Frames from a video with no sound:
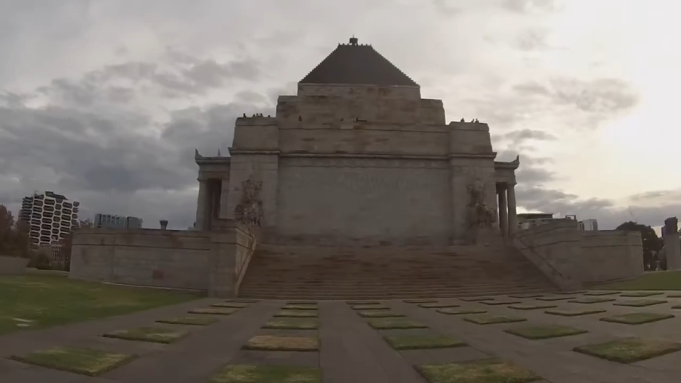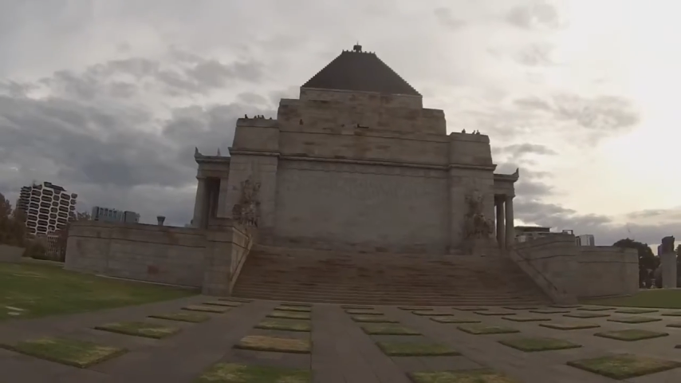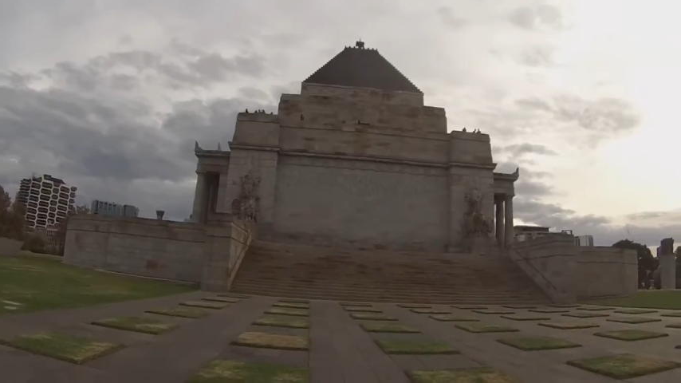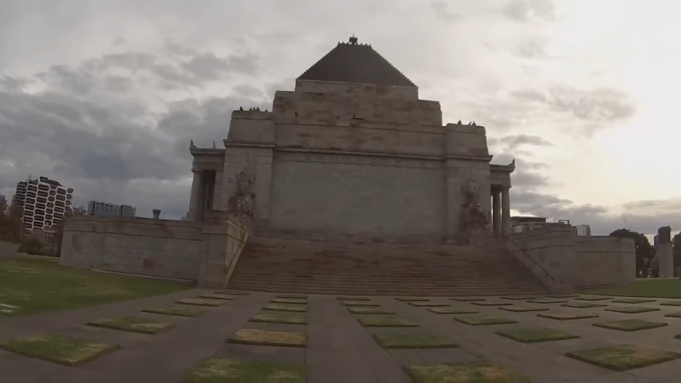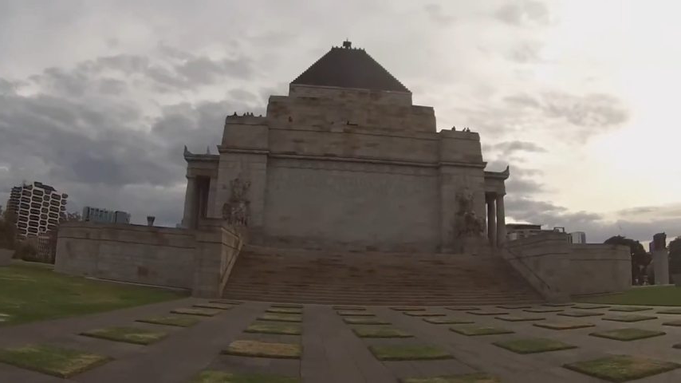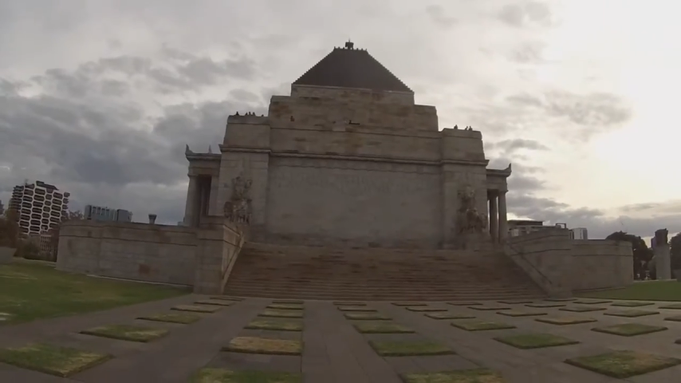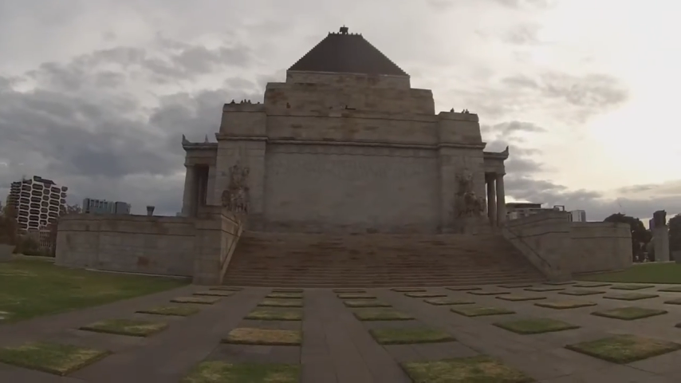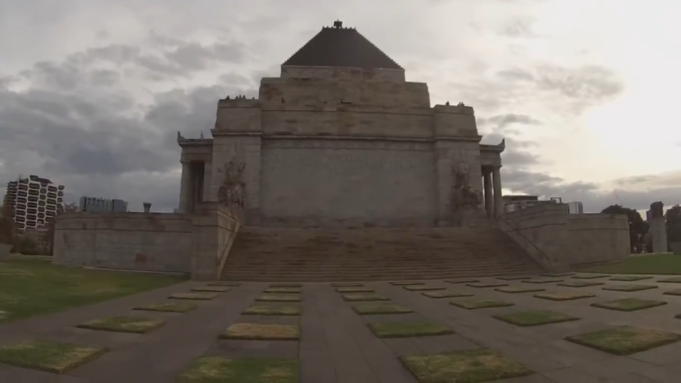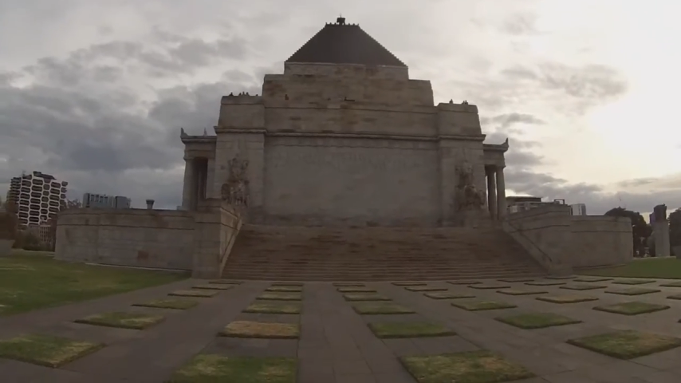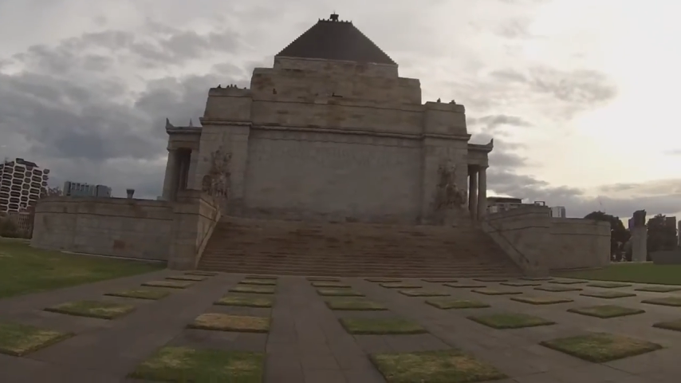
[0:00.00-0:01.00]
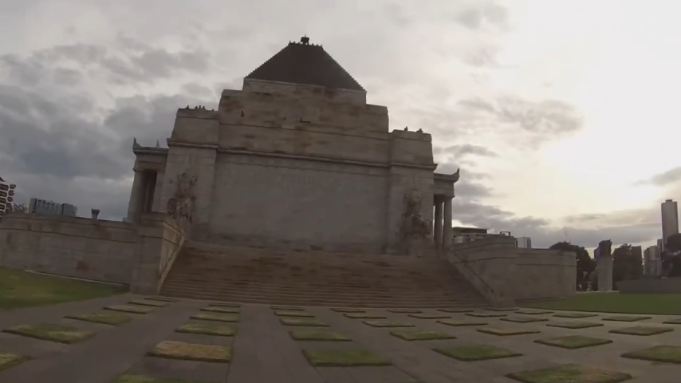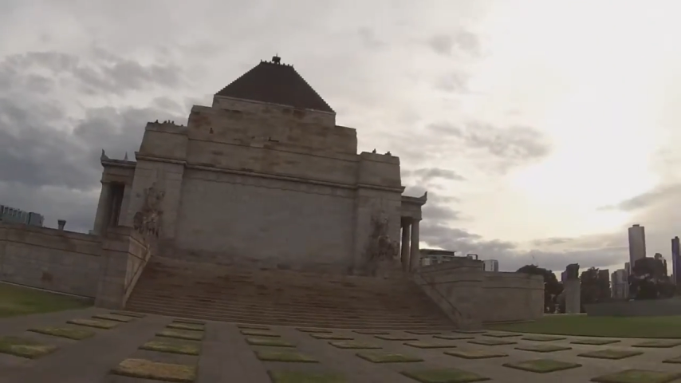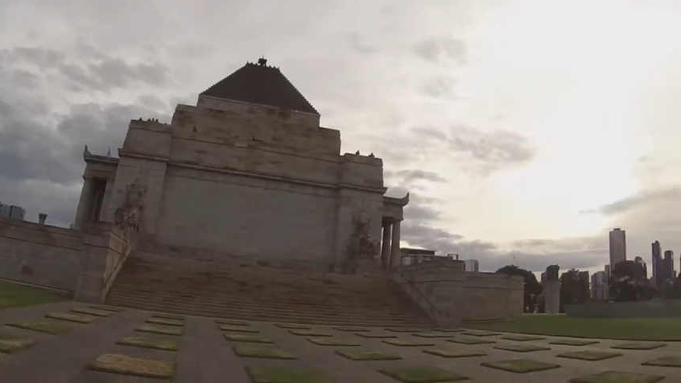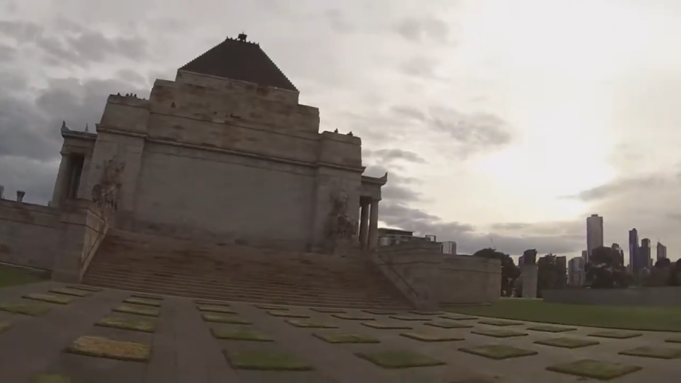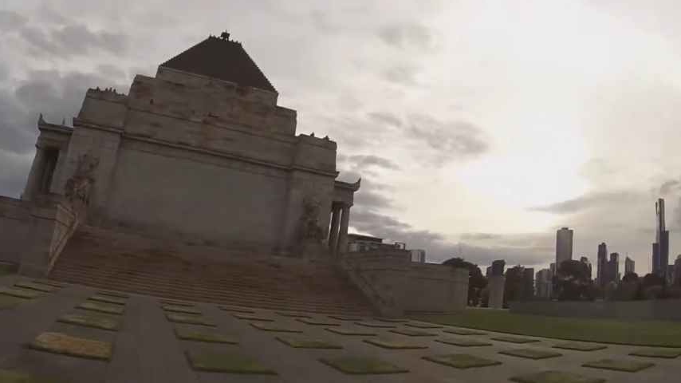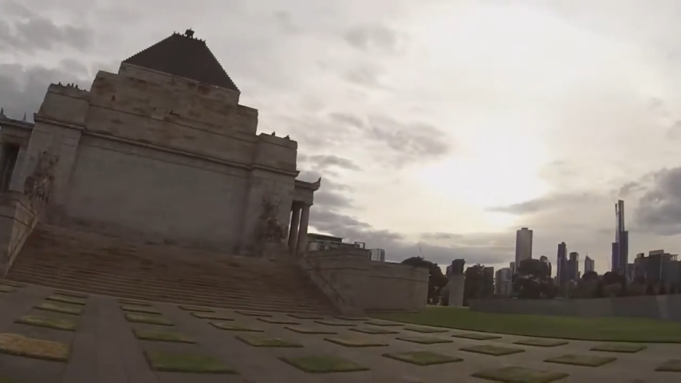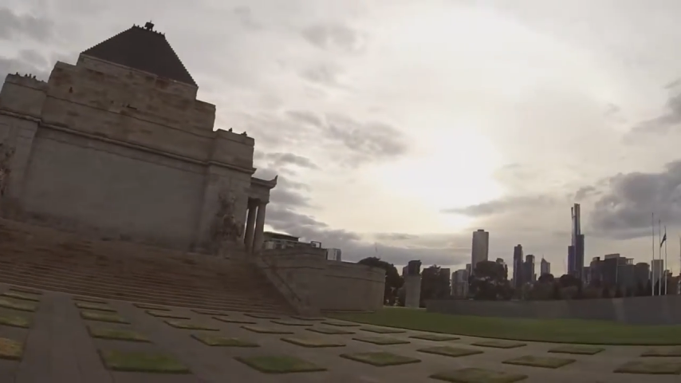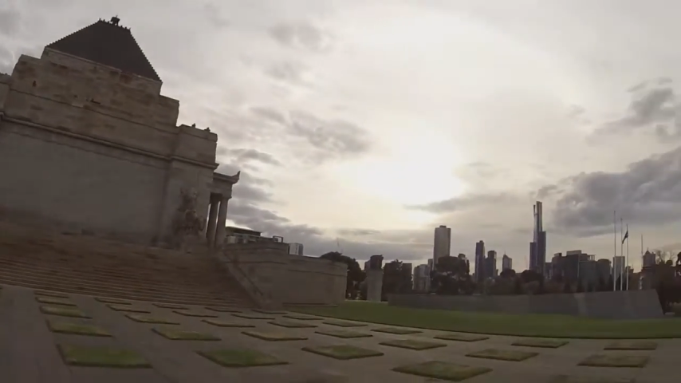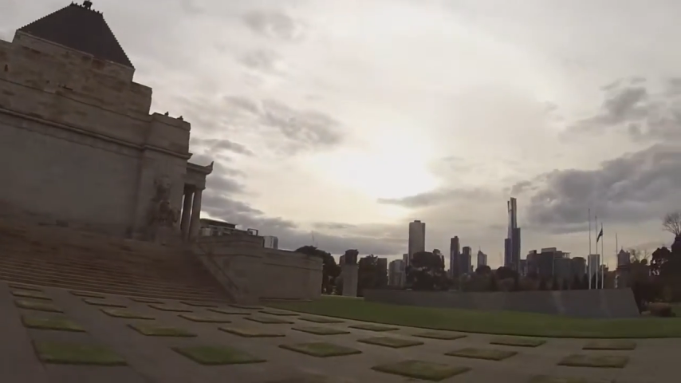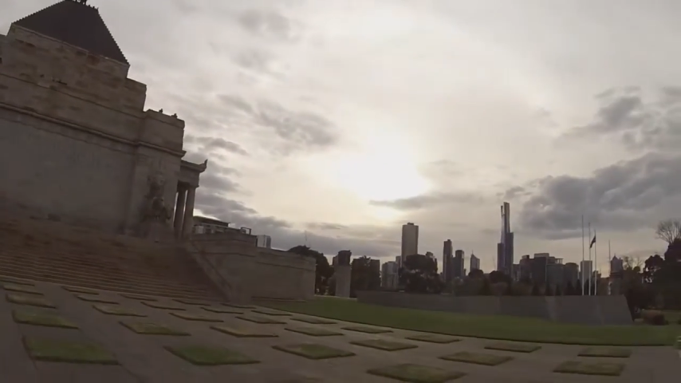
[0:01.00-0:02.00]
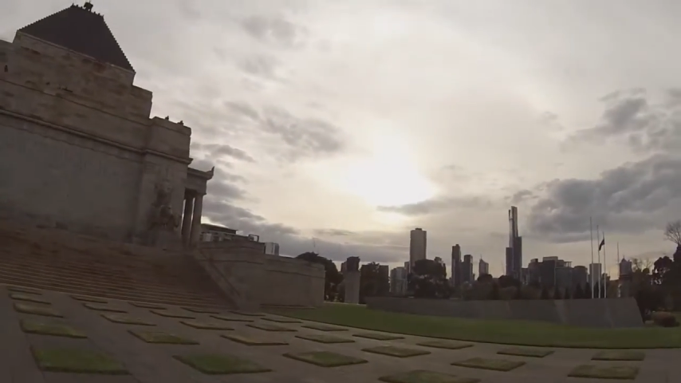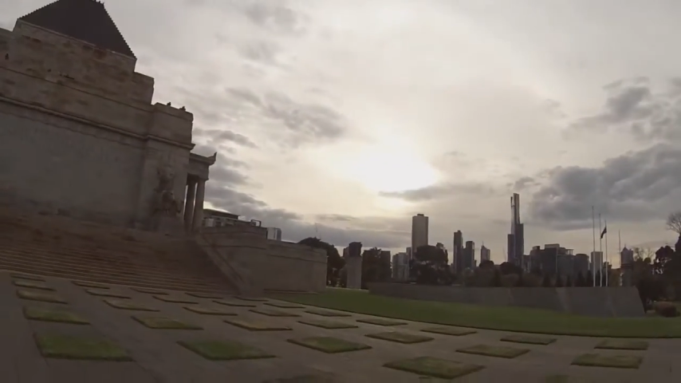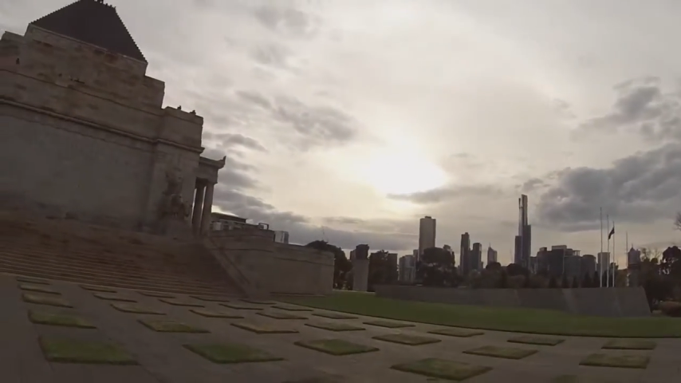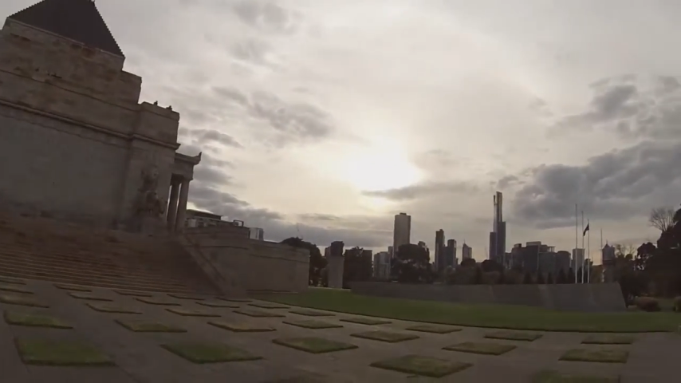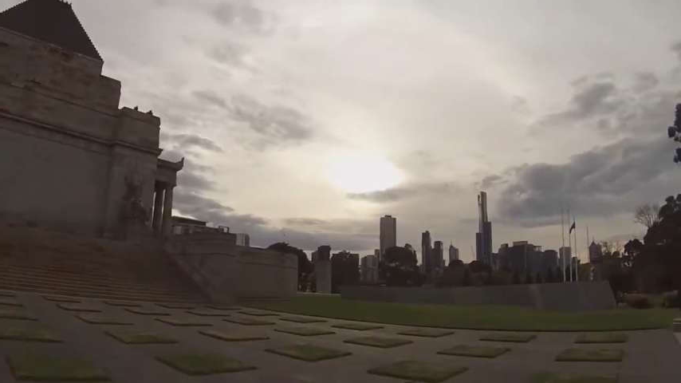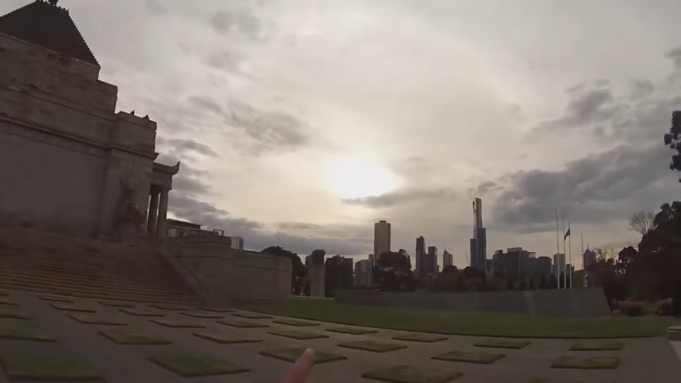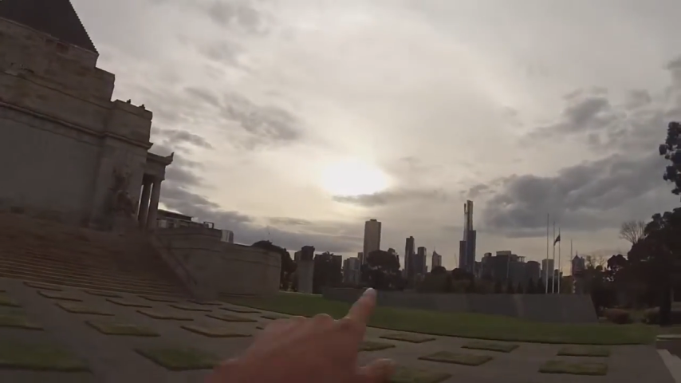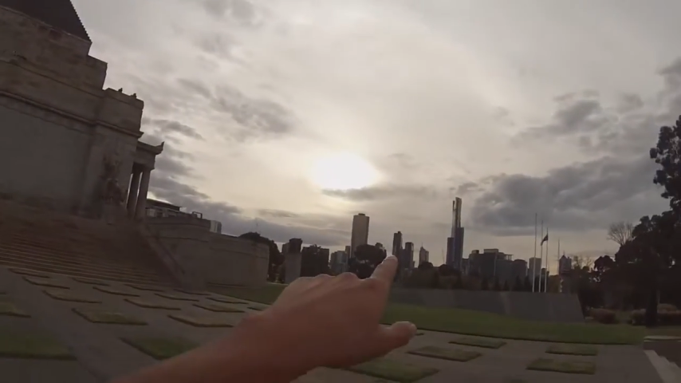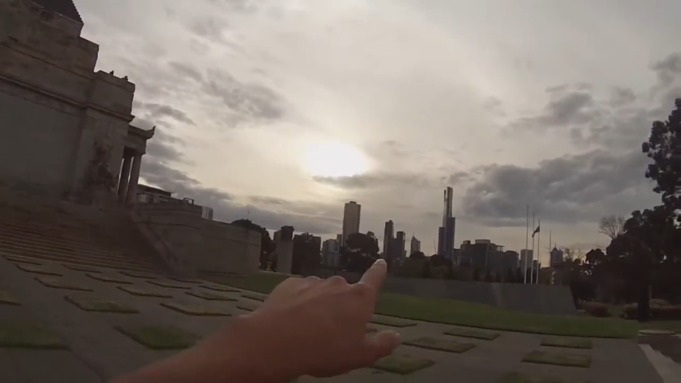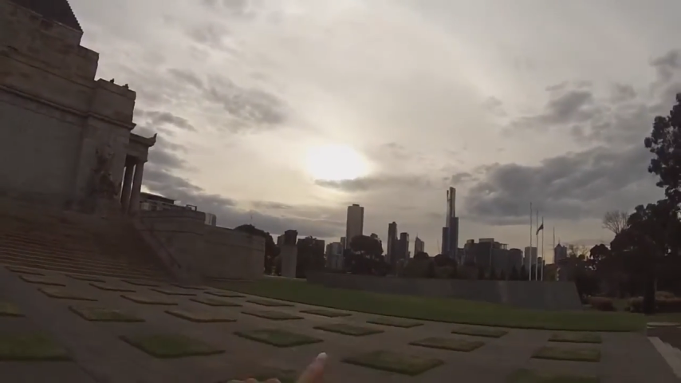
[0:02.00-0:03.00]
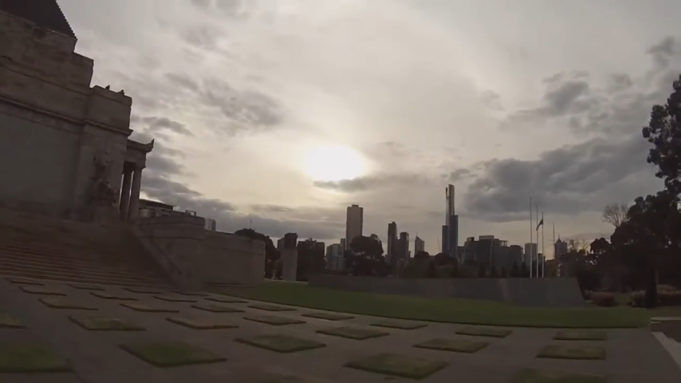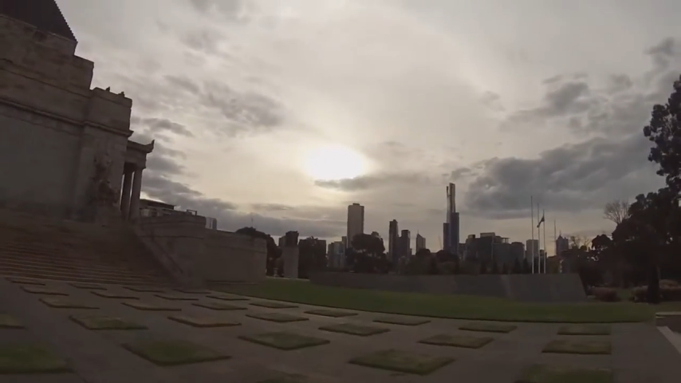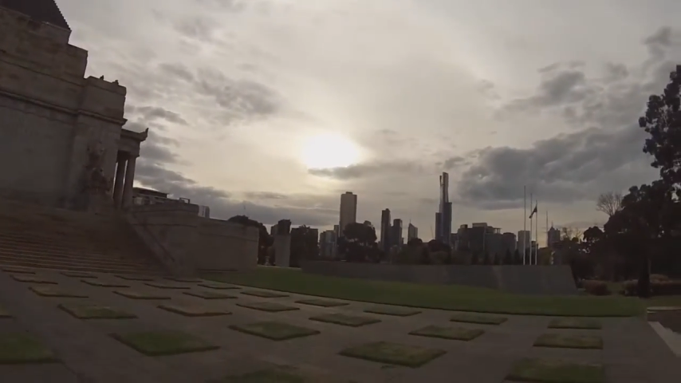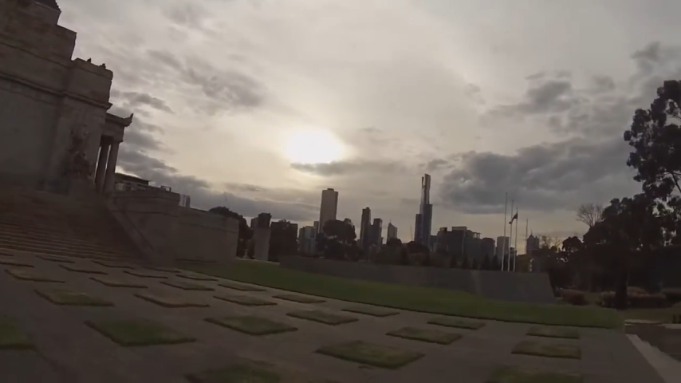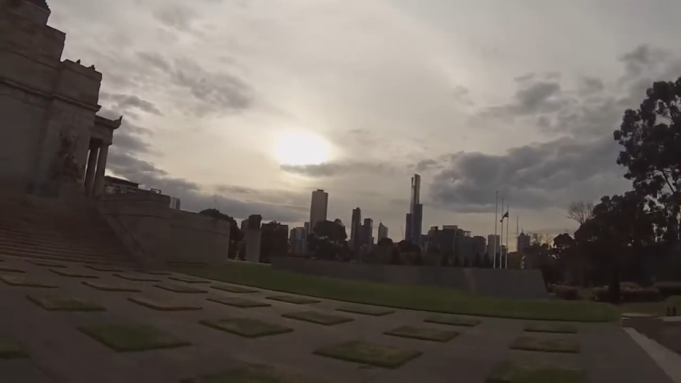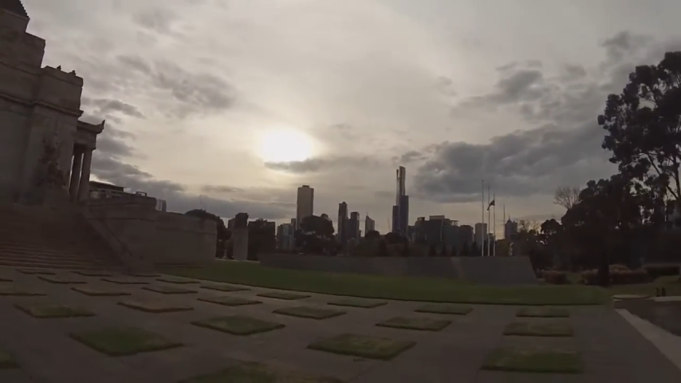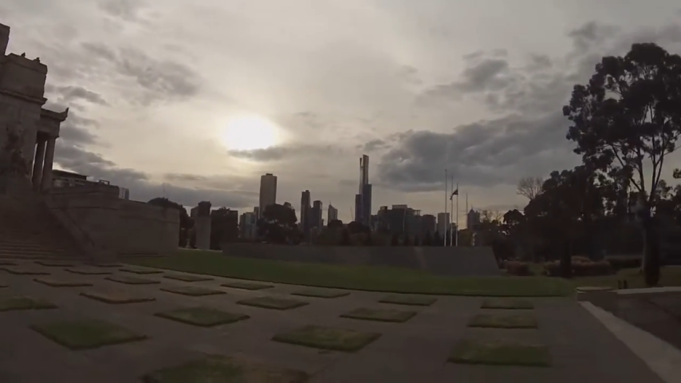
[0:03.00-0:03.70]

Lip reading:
Nobody's mouth can be seen.